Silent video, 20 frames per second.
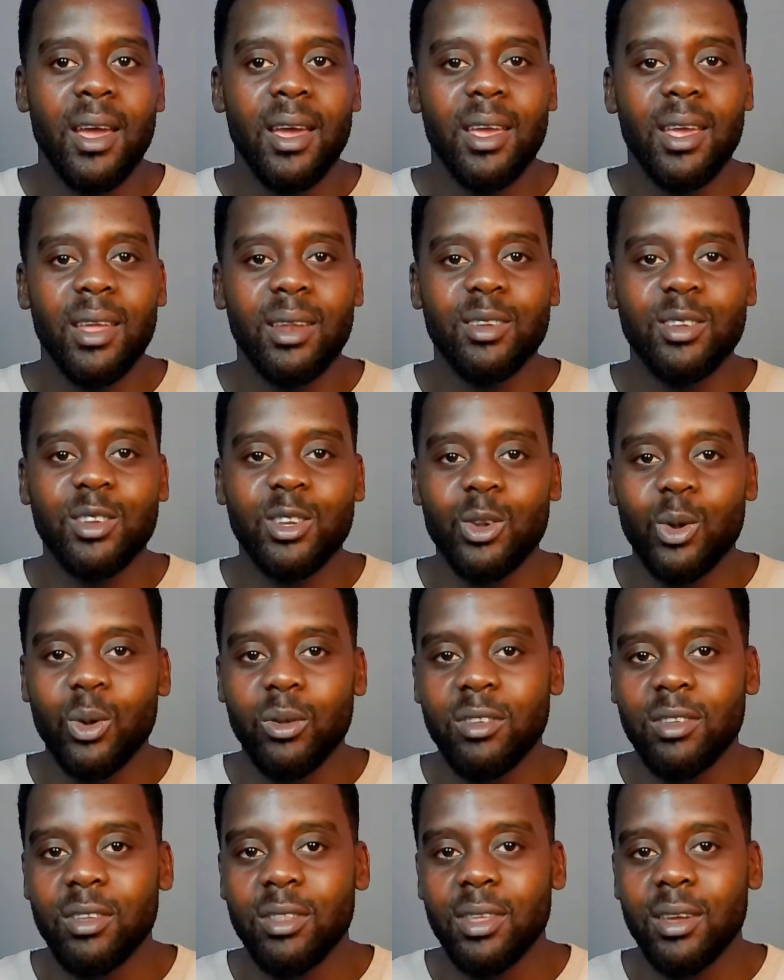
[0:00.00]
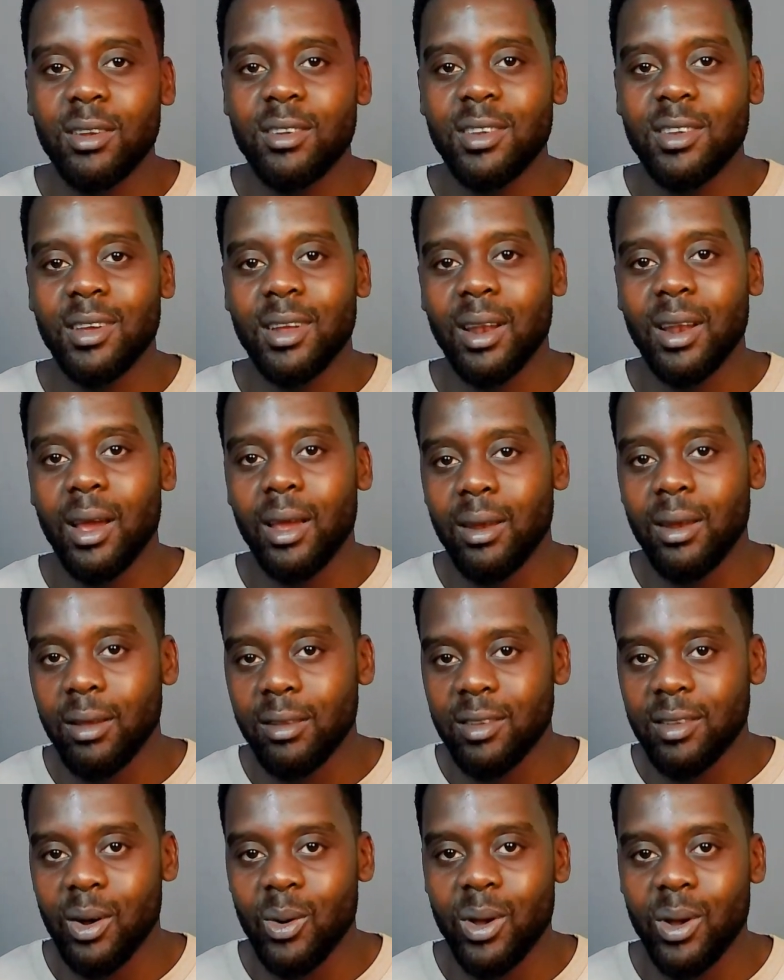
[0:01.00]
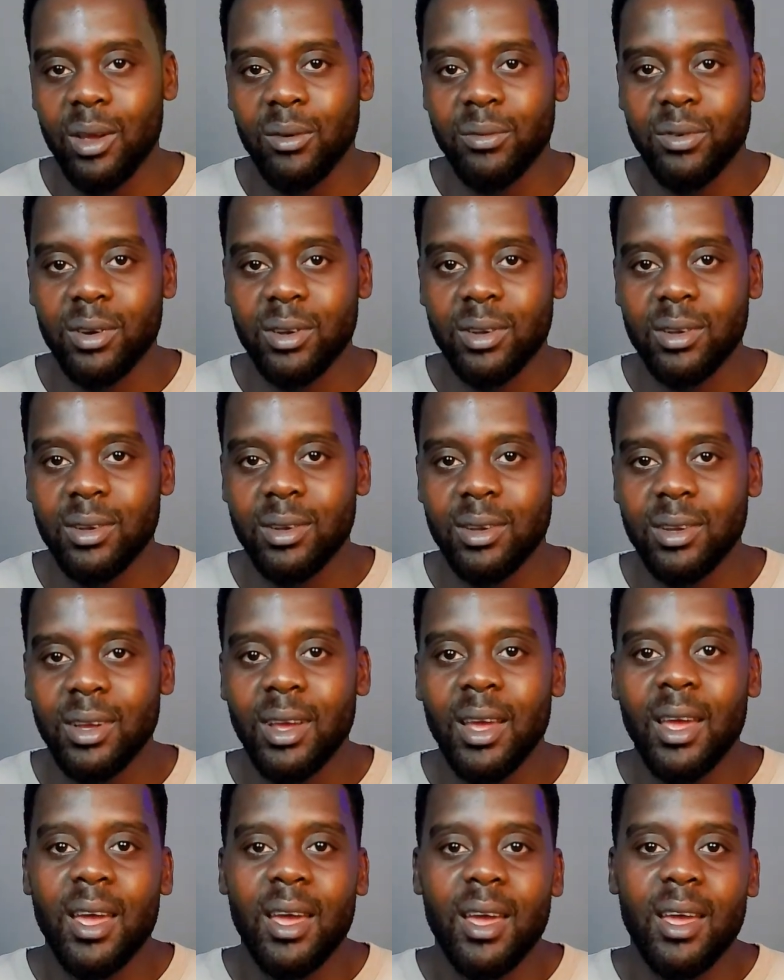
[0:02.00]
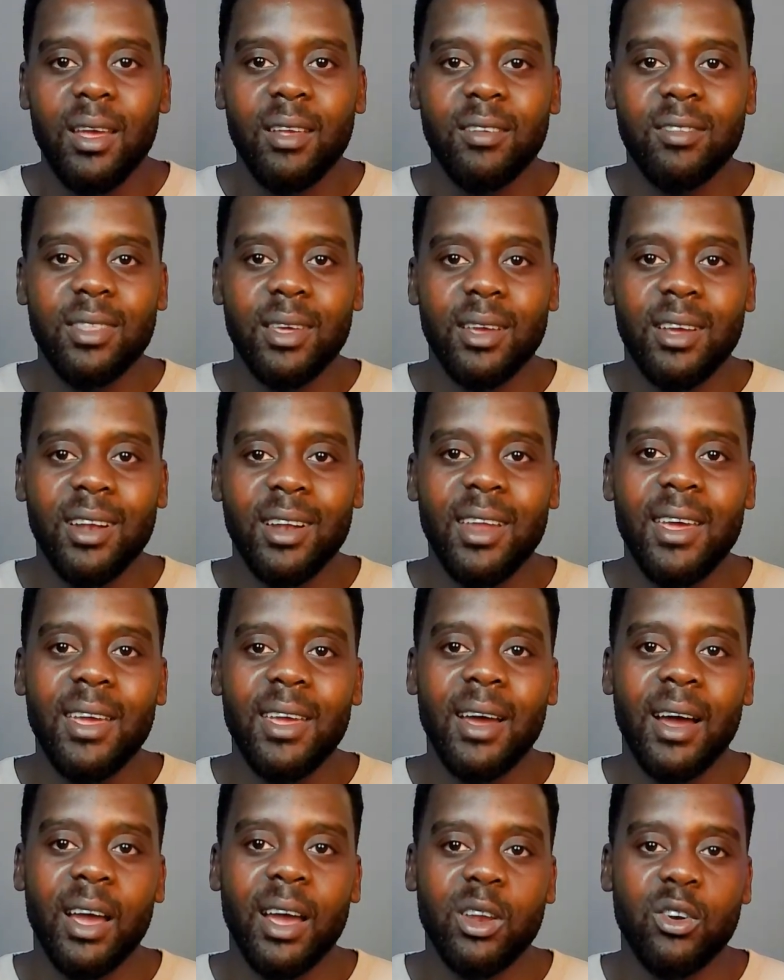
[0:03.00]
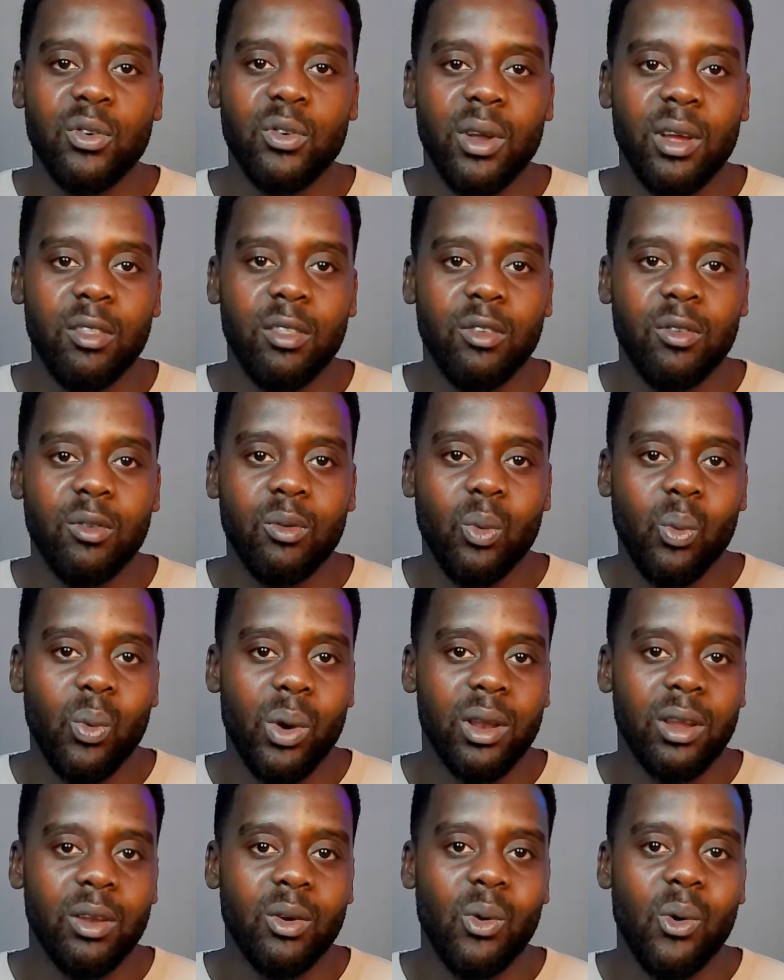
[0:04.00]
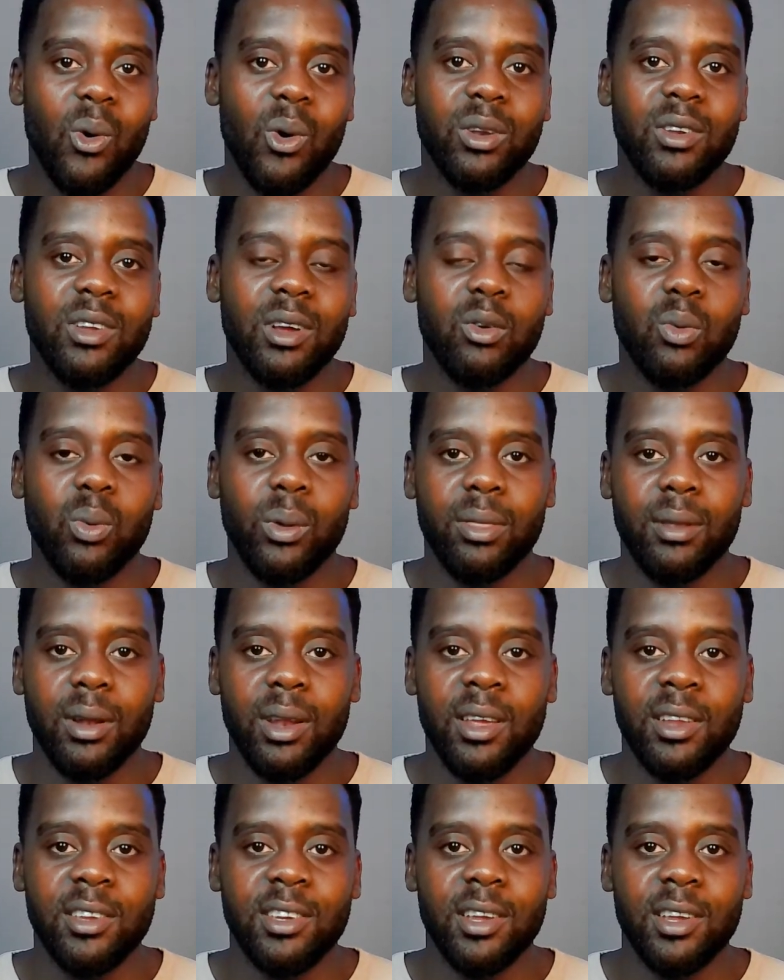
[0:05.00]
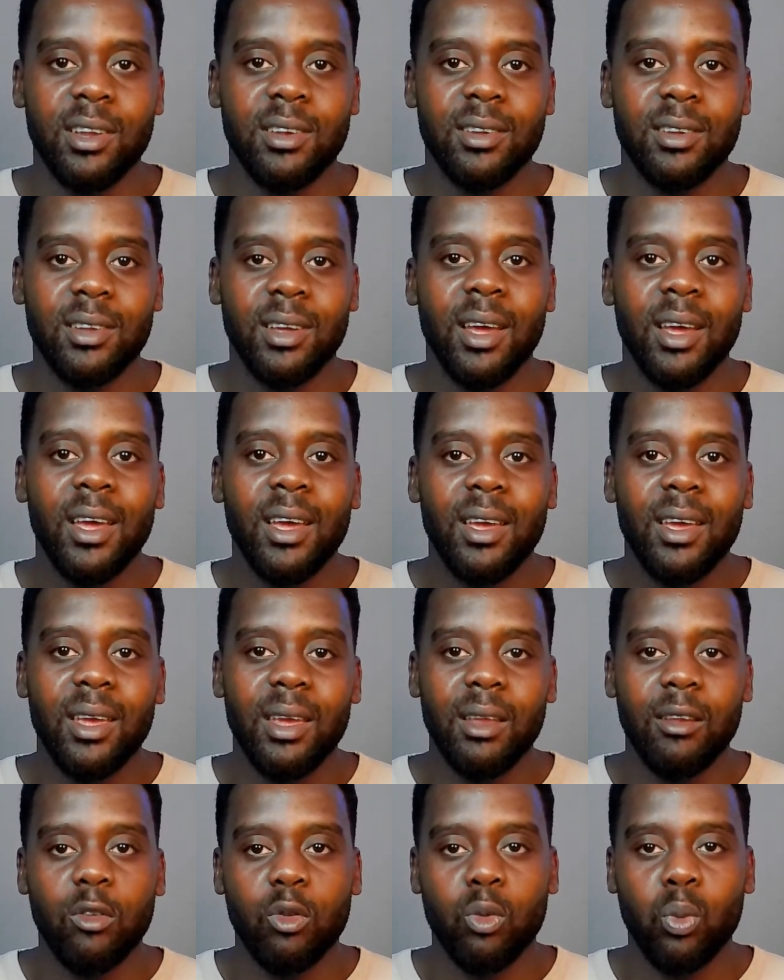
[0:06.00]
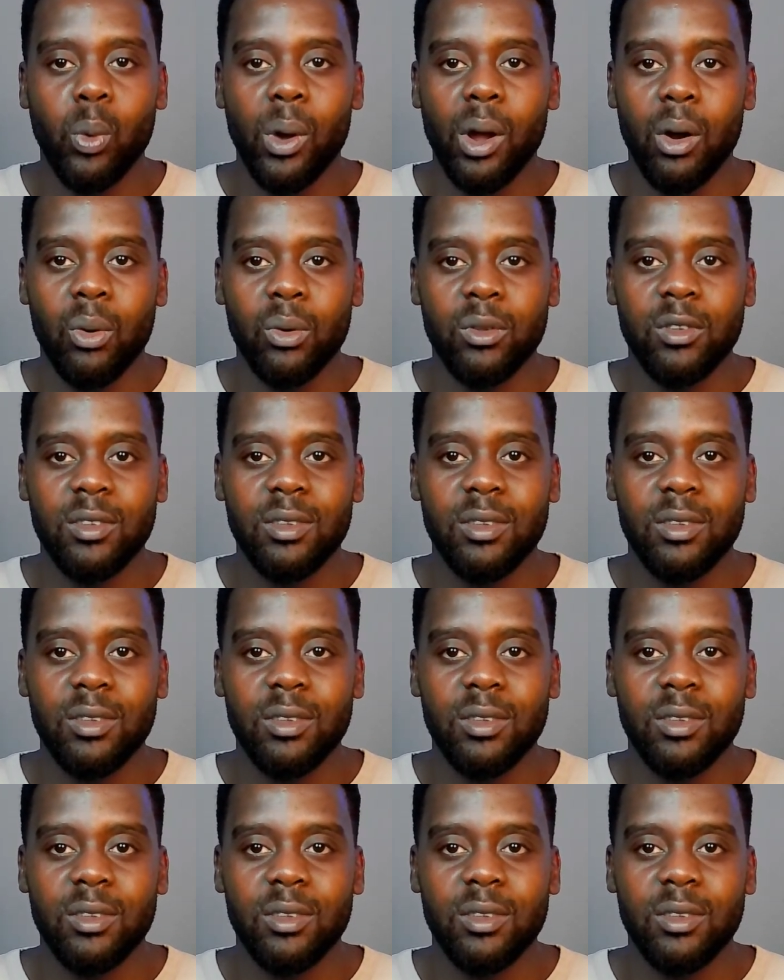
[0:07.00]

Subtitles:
In geosynthetic liners, however, as the clay hydrates when in contact with leachate, it swells,